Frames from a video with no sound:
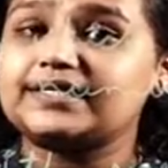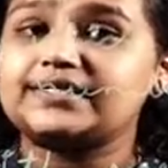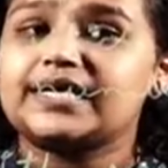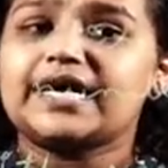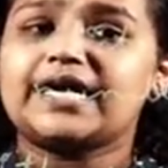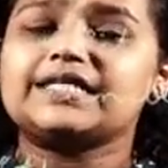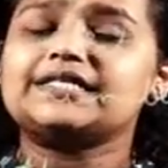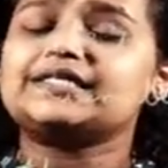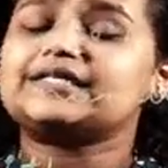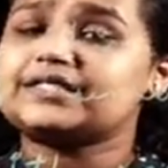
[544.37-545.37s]
is in
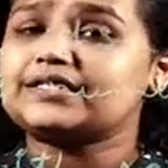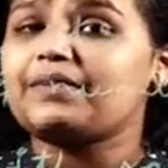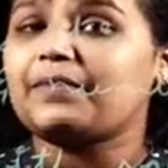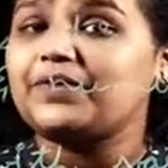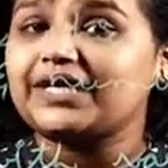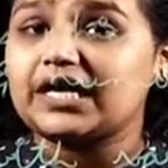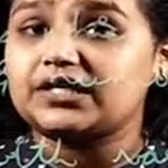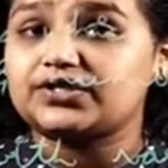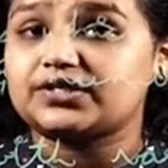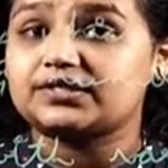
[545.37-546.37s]
some
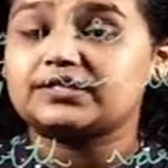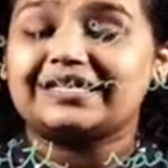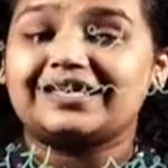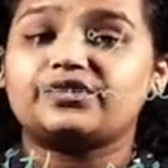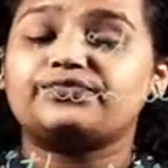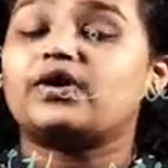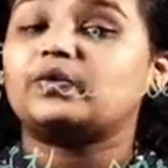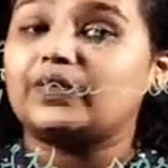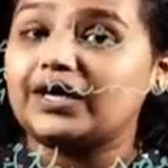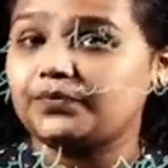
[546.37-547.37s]
applications like for
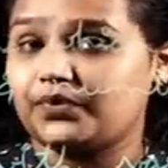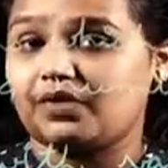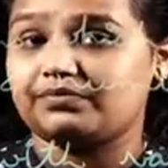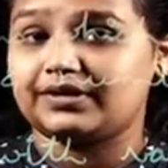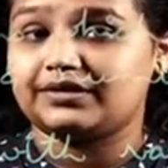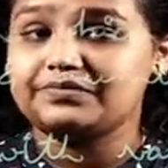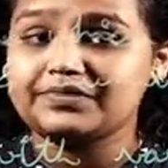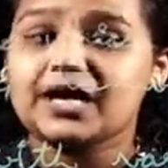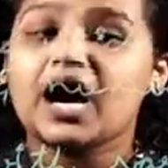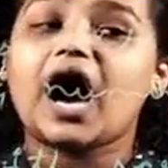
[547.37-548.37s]
word
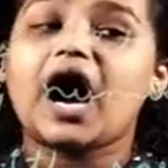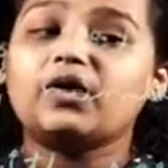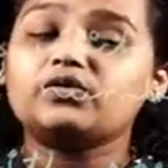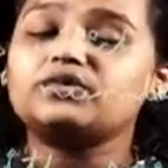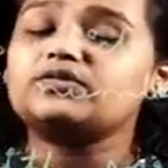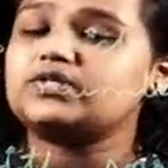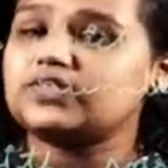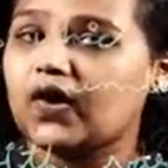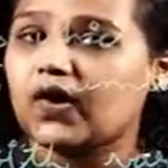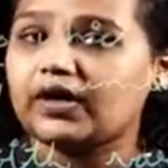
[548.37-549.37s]
problems, how to
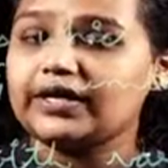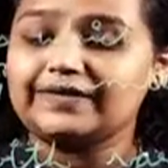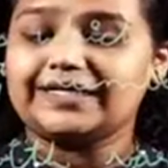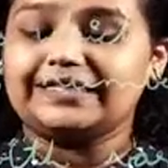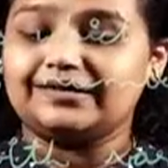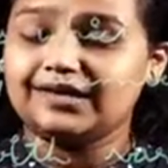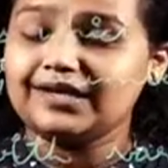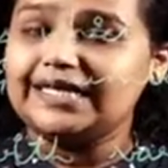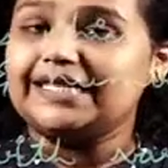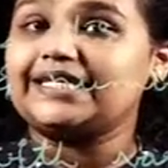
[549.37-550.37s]
solve the
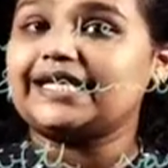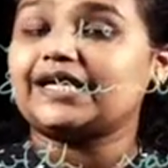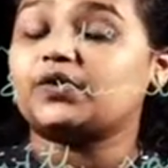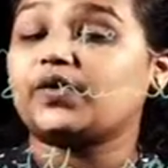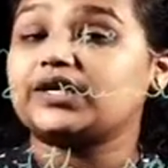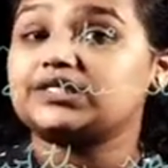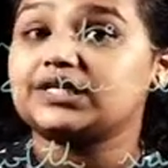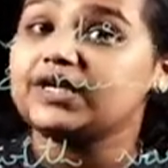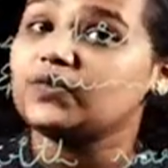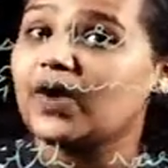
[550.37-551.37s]
linear equation in
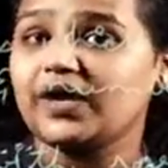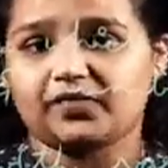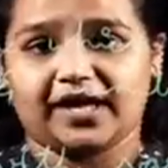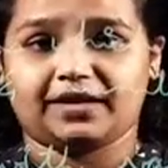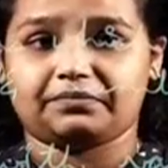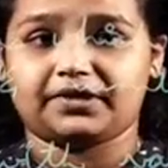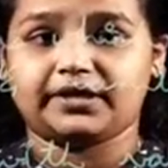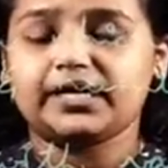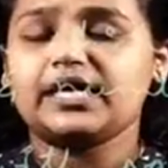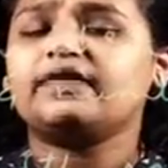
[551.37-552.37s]
one variable.
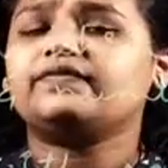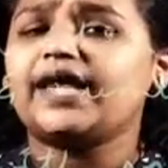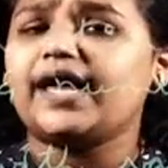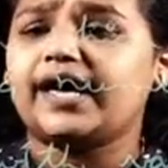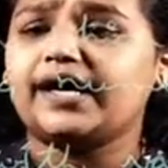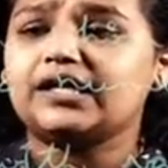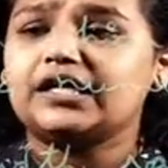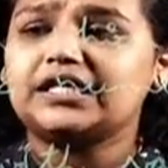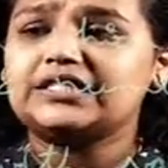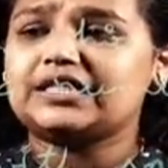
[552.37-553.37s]
There
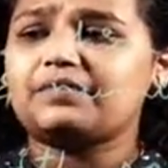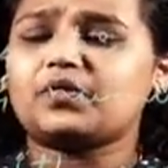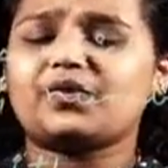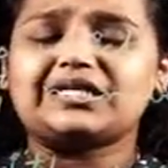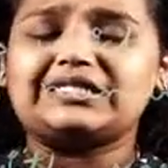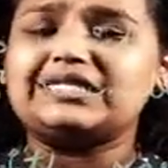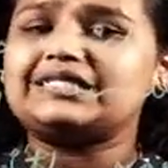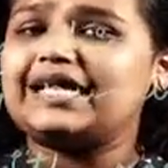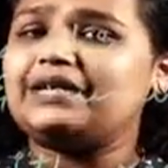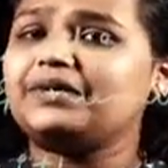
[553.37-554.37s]
in some questions
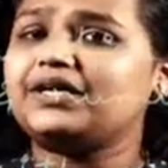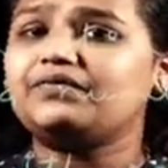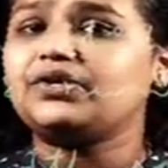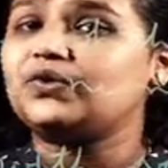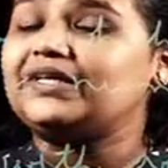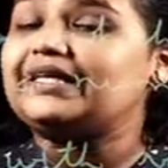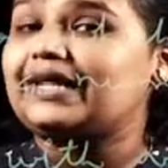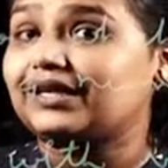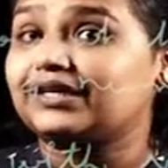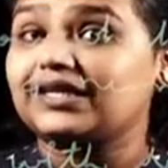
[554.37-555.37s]
they will be giving you the
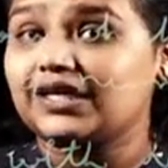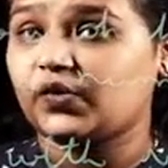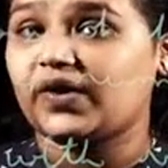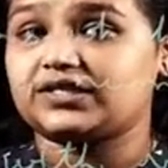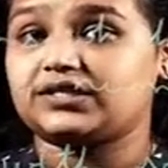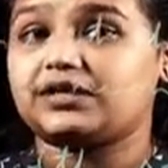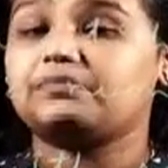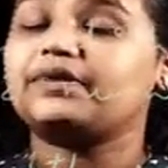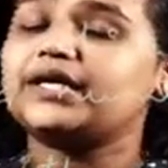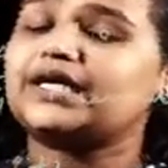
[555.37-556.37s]
direct equation,
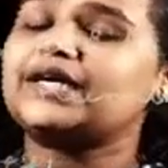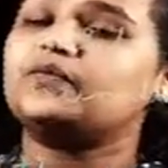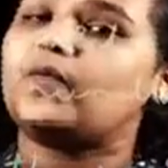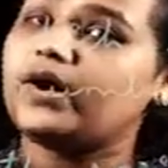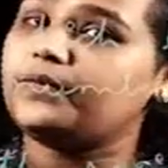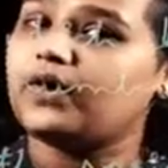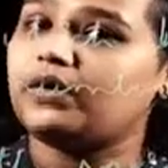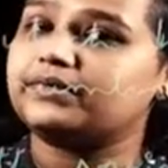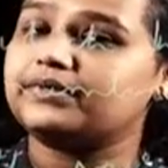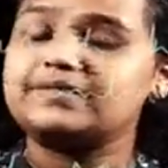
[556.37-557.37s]
but in word
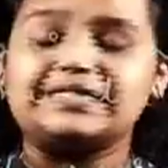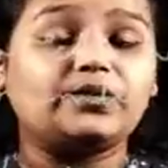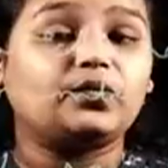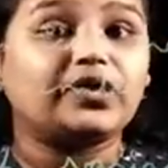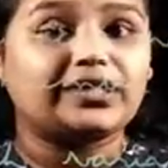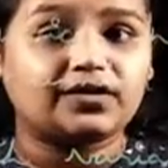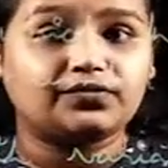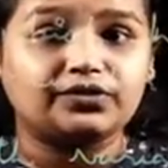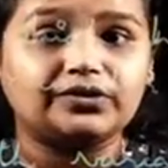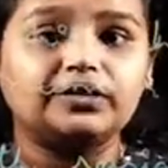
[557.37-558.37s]
problems they won't give
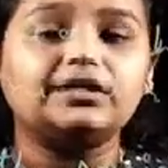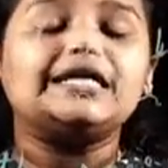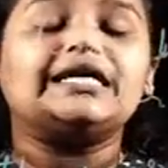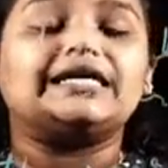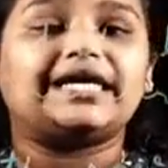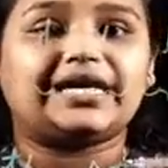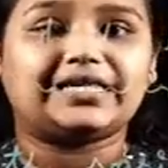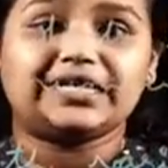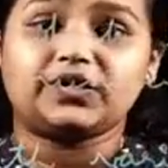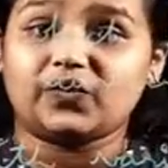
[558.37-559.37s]
you the direct
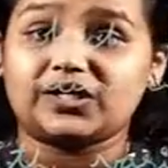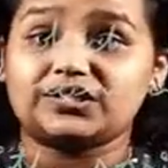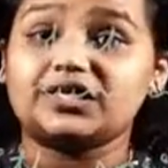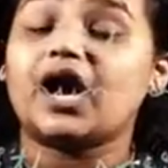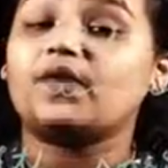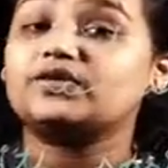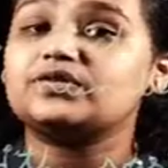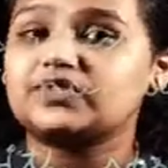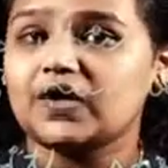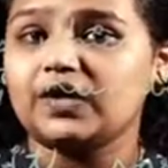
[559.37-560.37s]
equation how to
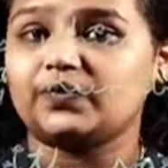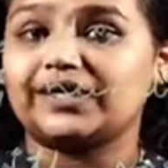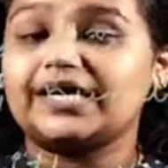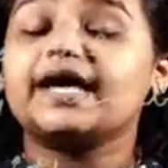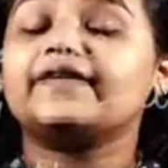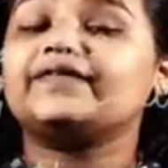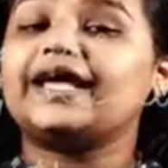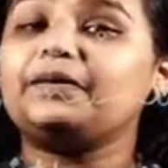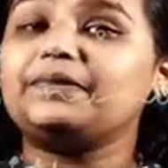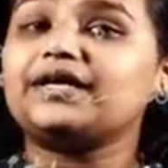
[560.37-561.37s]
solve it. They
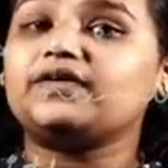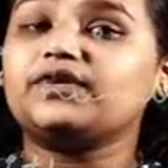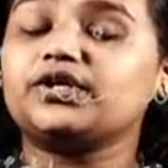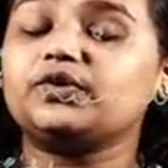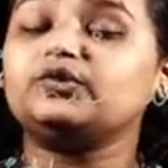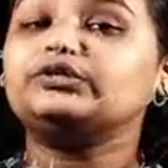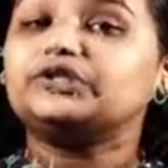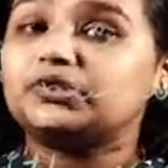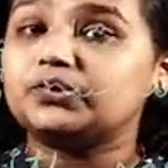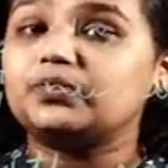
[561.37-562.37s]
will be giving you
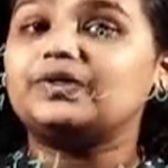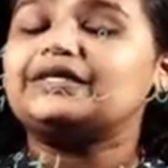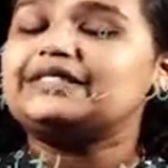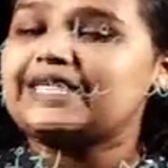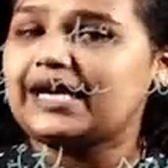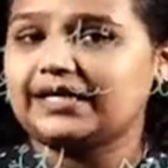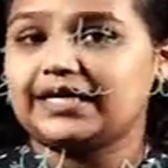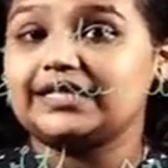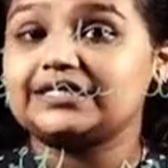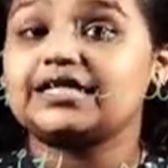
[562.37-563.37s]
through a
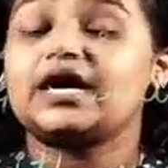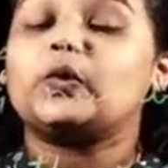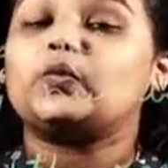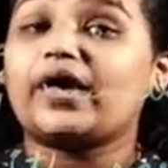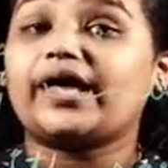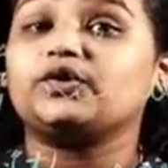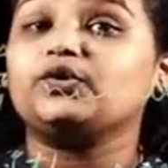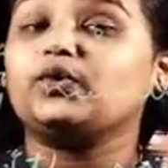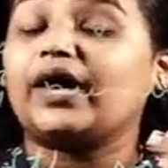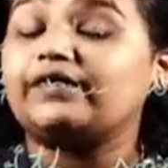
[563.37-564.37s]
sentence where
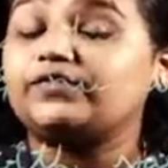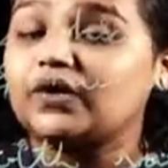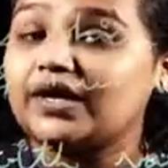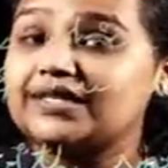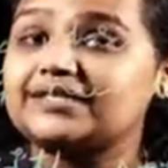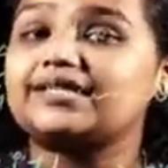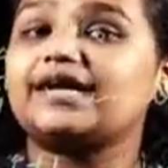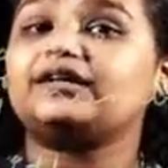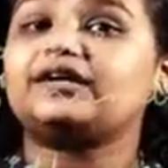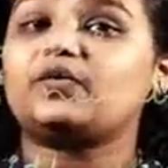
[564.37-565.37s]
you have to
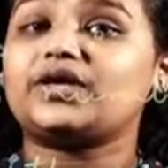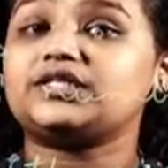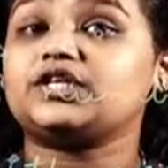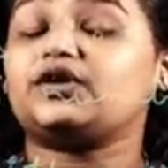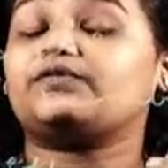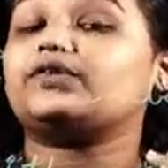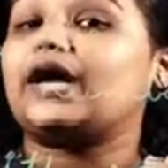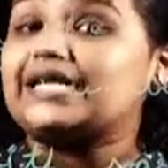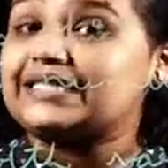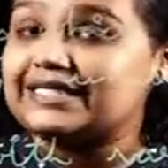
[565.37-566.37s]
understand the question, you have to
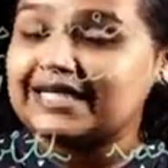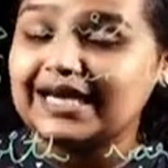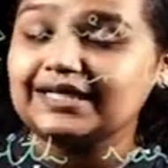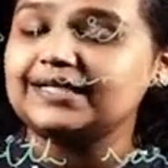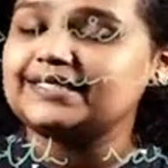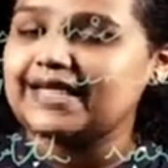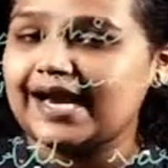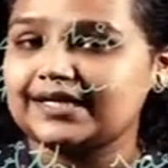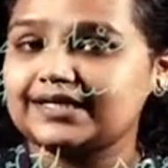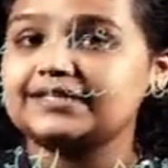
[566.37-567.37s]
understand the
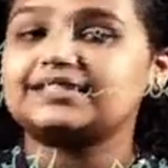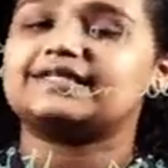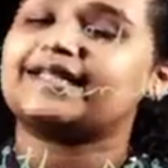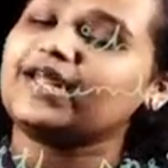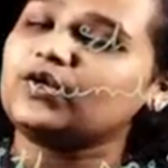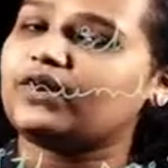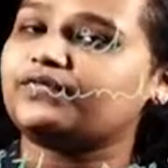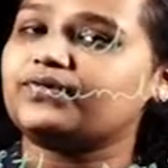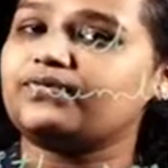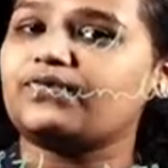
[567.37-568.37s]
sentence, then you
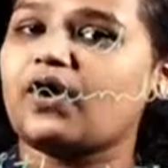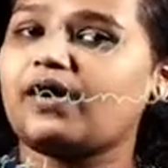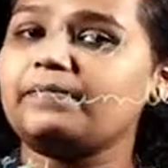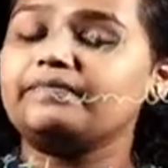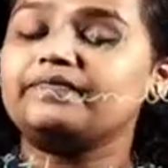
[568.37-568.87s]
have to form